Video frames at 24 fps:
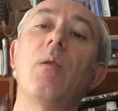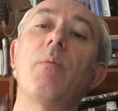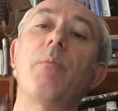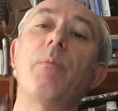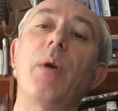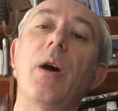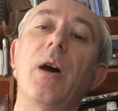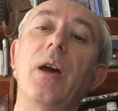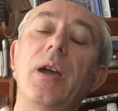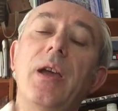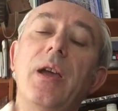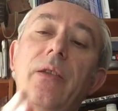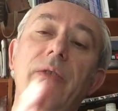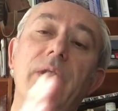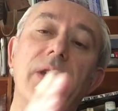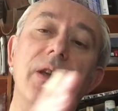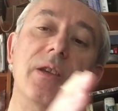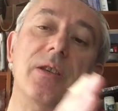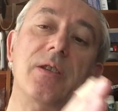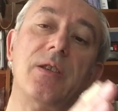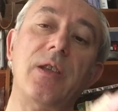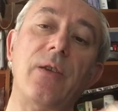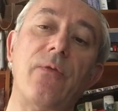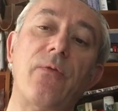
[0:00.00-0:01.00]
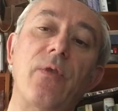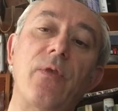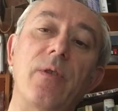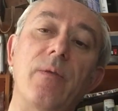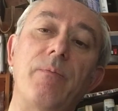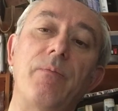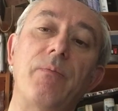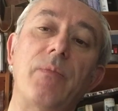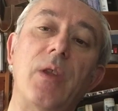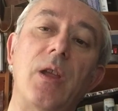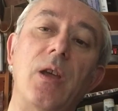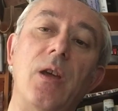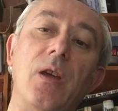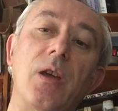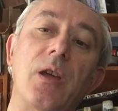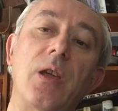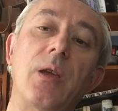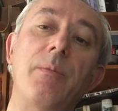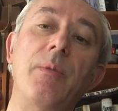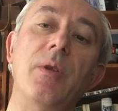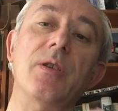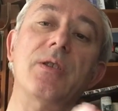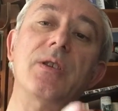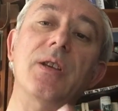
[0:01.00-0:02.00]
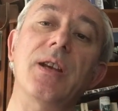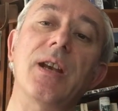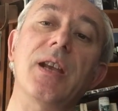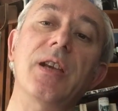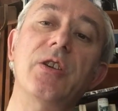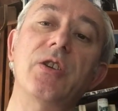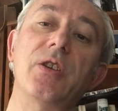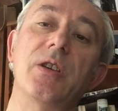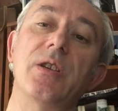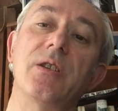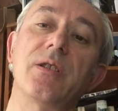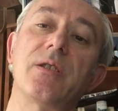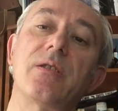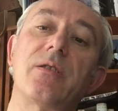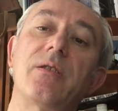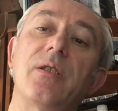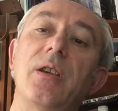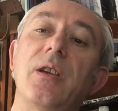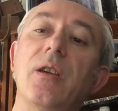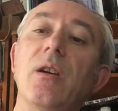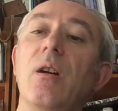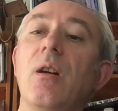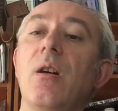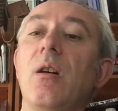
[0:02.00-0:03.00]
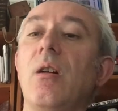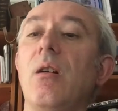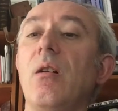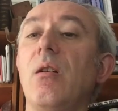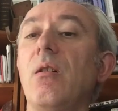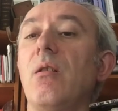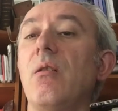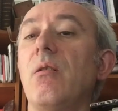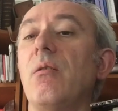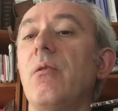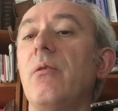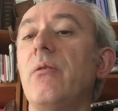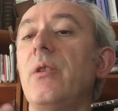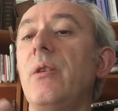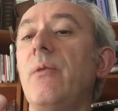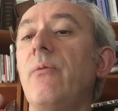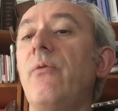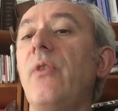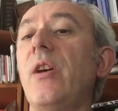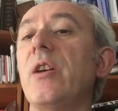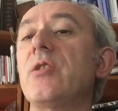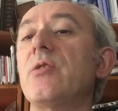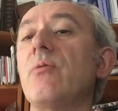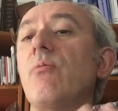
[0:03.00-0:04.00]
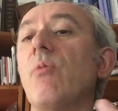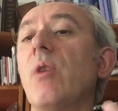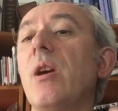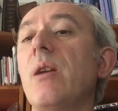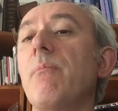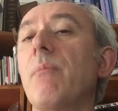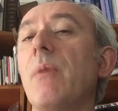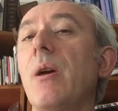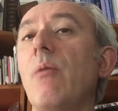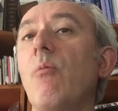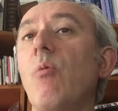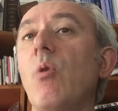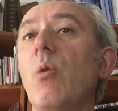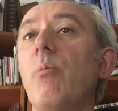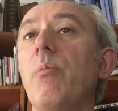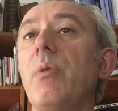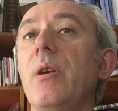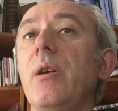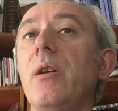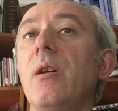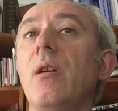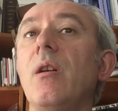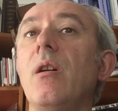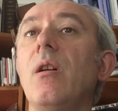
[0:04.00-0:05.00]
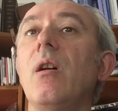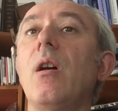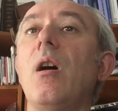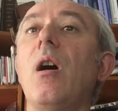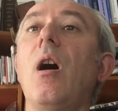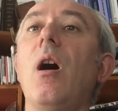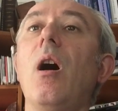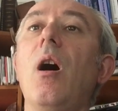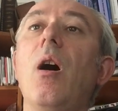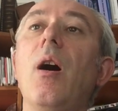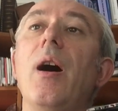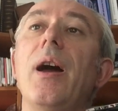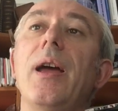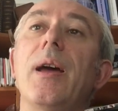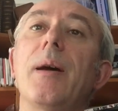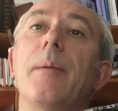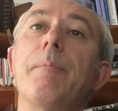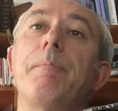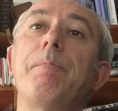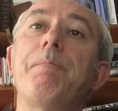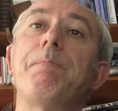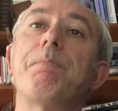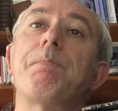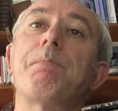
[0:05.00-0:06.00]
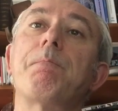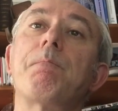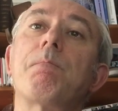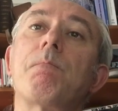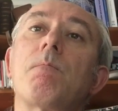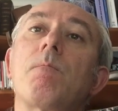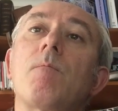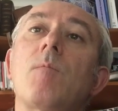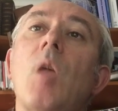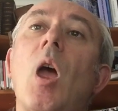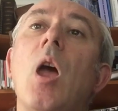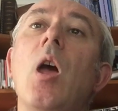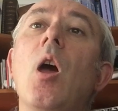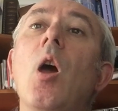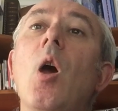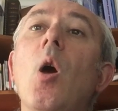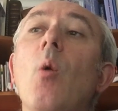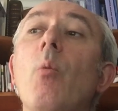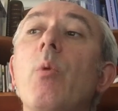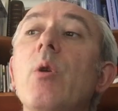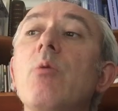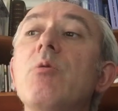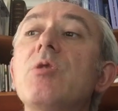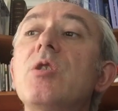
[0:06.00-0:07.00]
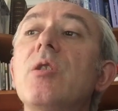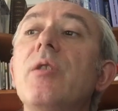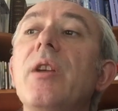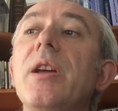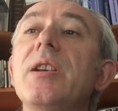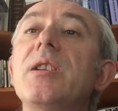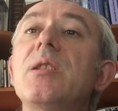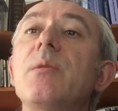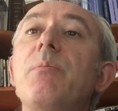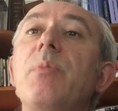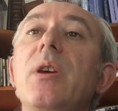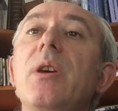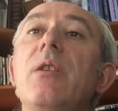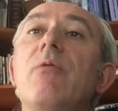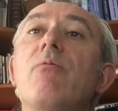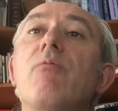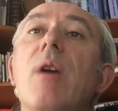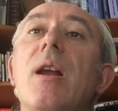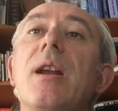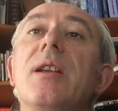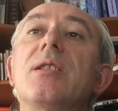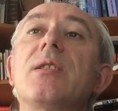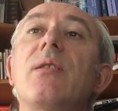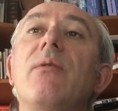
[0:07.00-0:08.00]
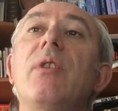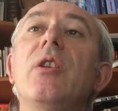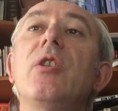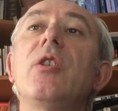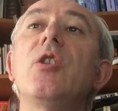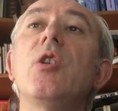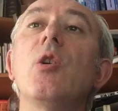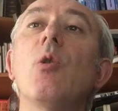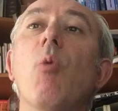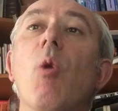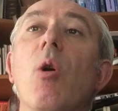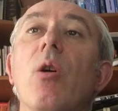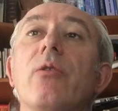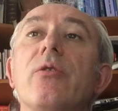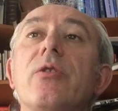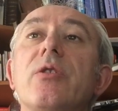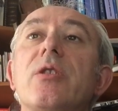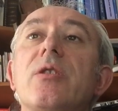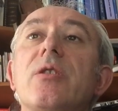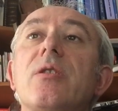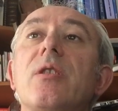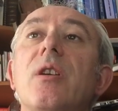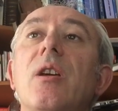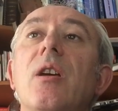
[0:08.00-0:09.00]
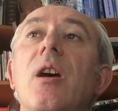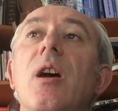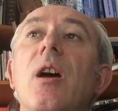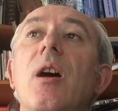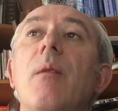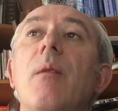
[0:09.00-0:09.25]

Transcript: But in these different community niches, the infection rate may well be higher. We also need to be relatively nuanced